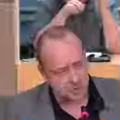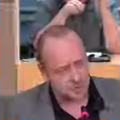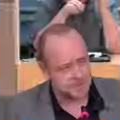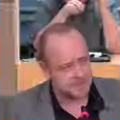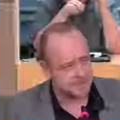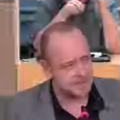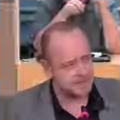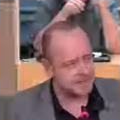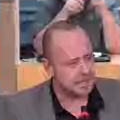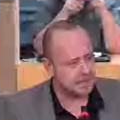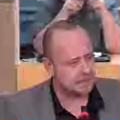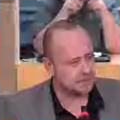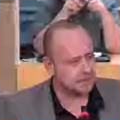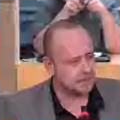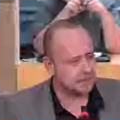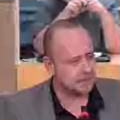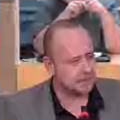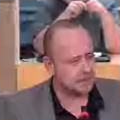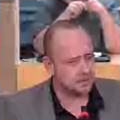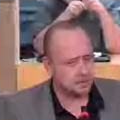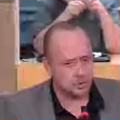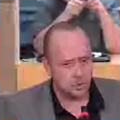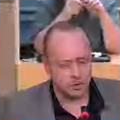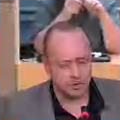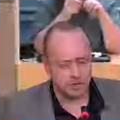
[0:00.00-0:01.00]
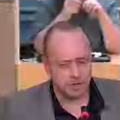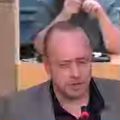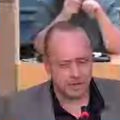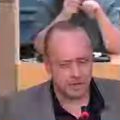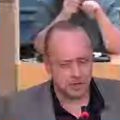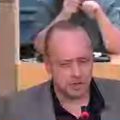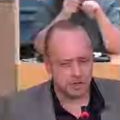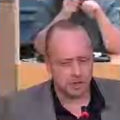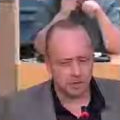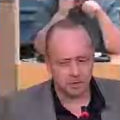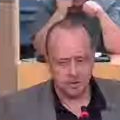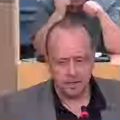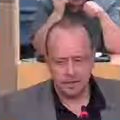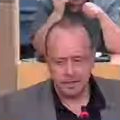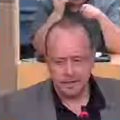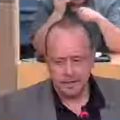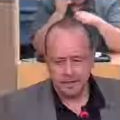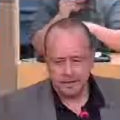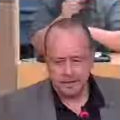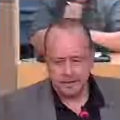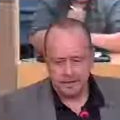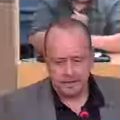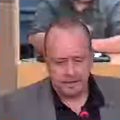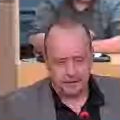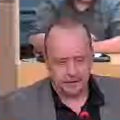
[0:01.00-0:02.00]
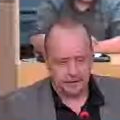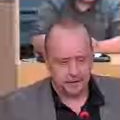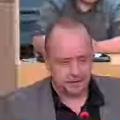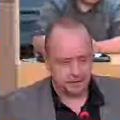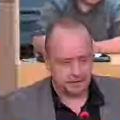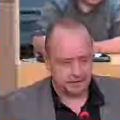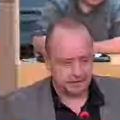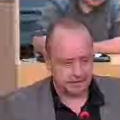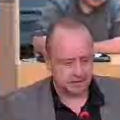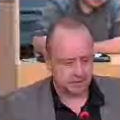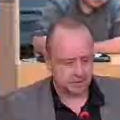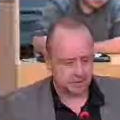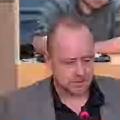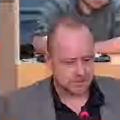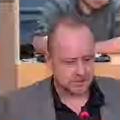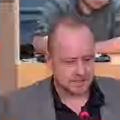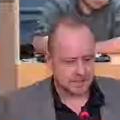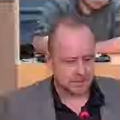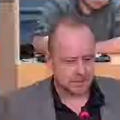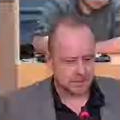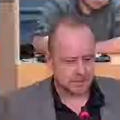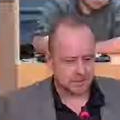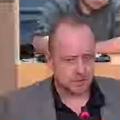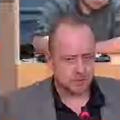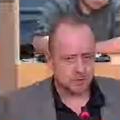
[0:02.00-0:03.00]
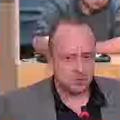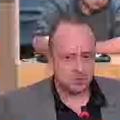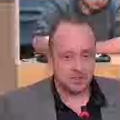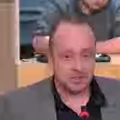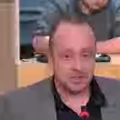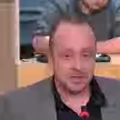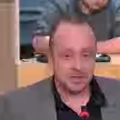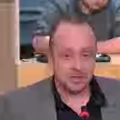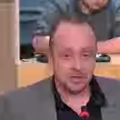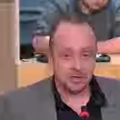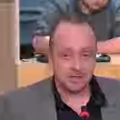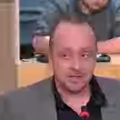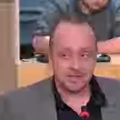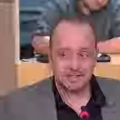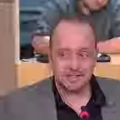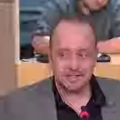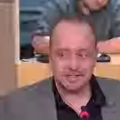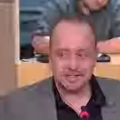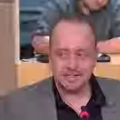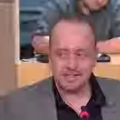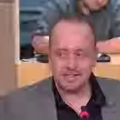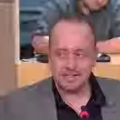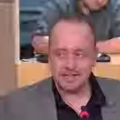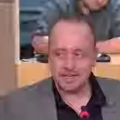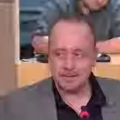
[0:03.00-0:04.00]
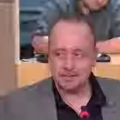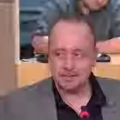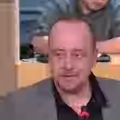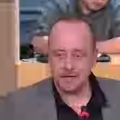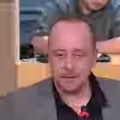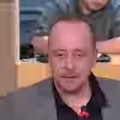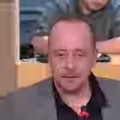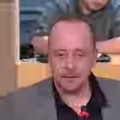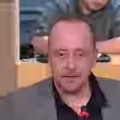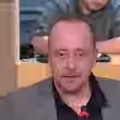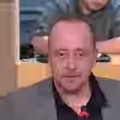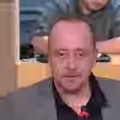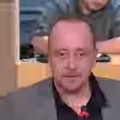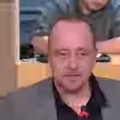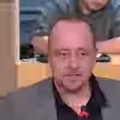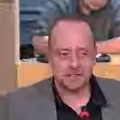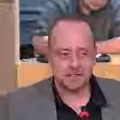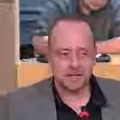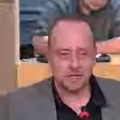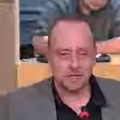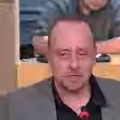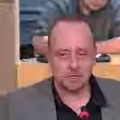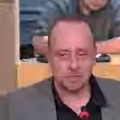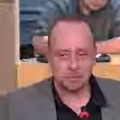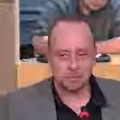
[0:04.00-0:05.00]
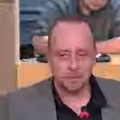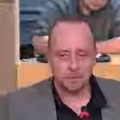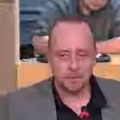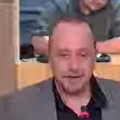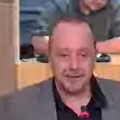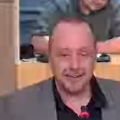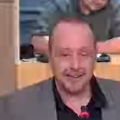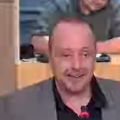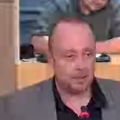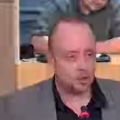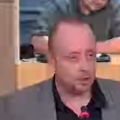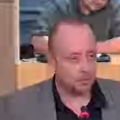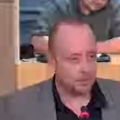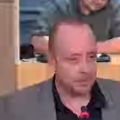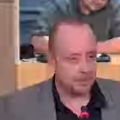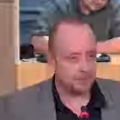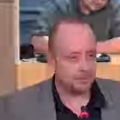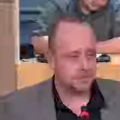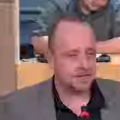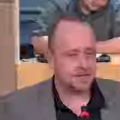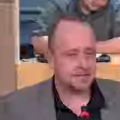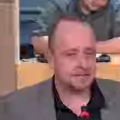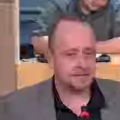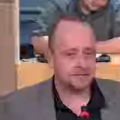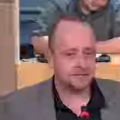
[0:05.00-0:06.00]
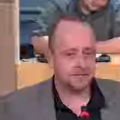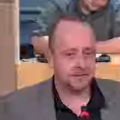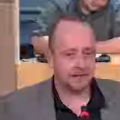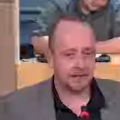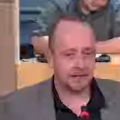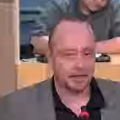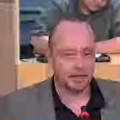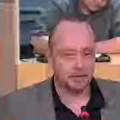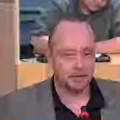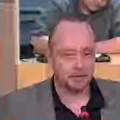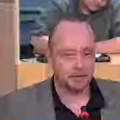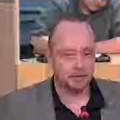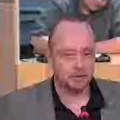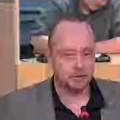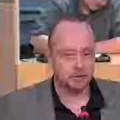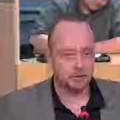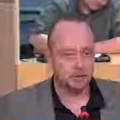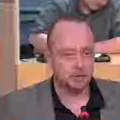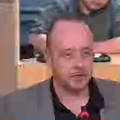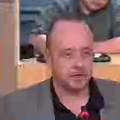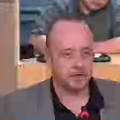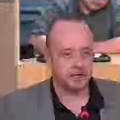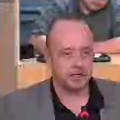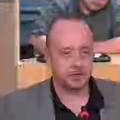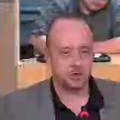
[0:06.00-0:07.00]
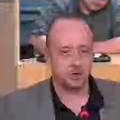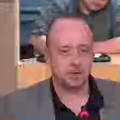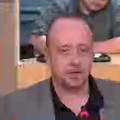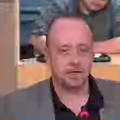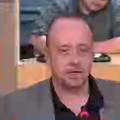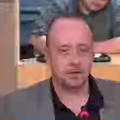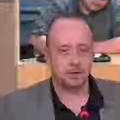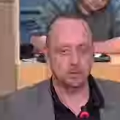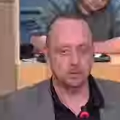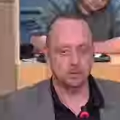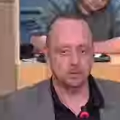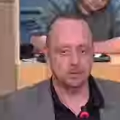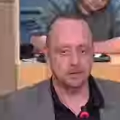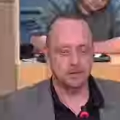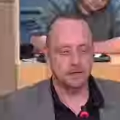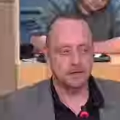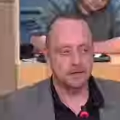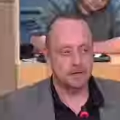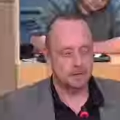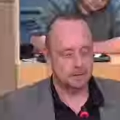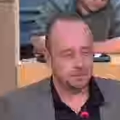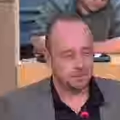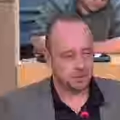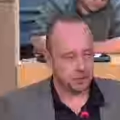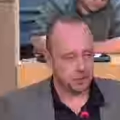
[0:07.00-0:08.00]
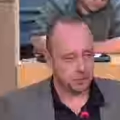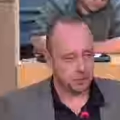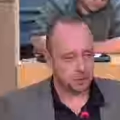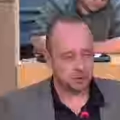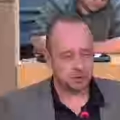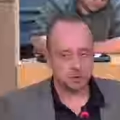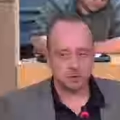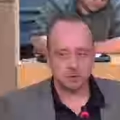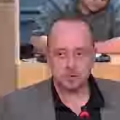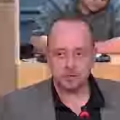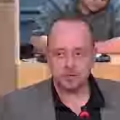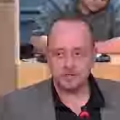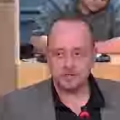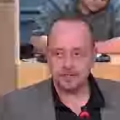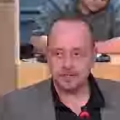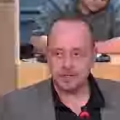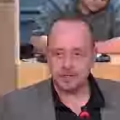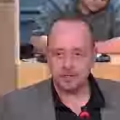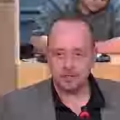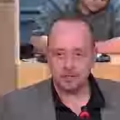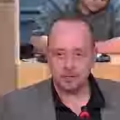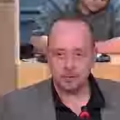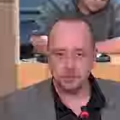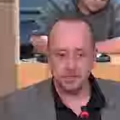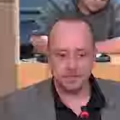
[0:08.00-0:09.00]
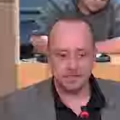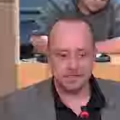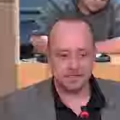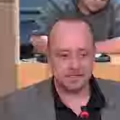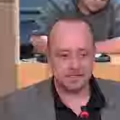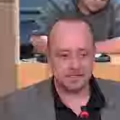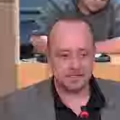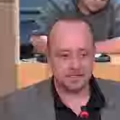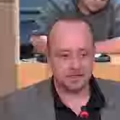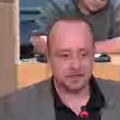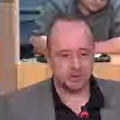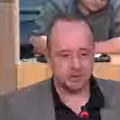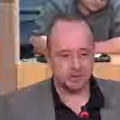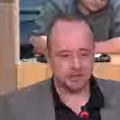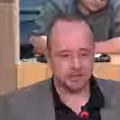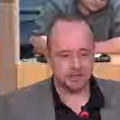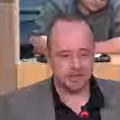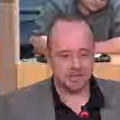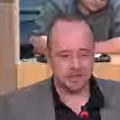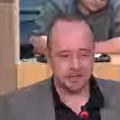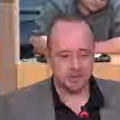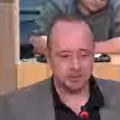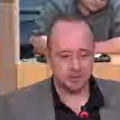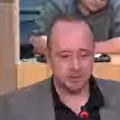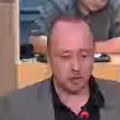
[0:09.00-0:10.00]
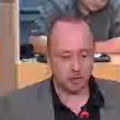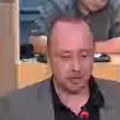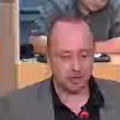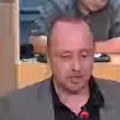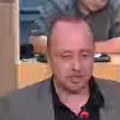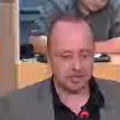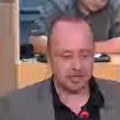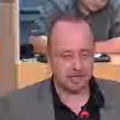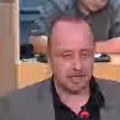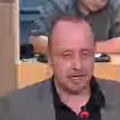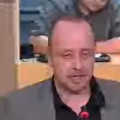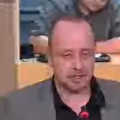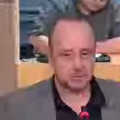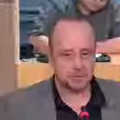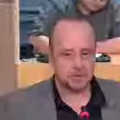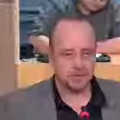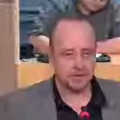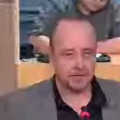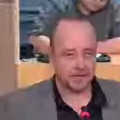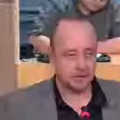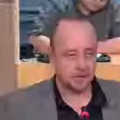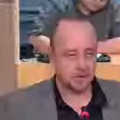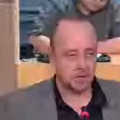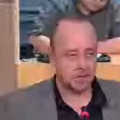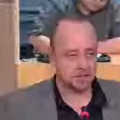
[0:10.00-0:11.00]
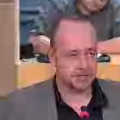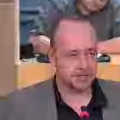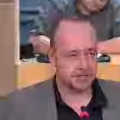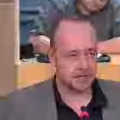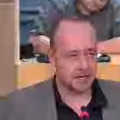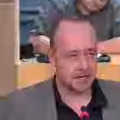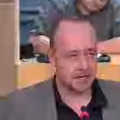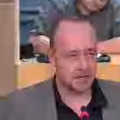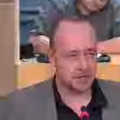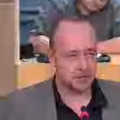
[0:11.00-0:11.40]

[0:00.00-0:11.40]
anymore, there's no vermin, there's no so what we realize is that the system, the pickup is totally different from one area to another, and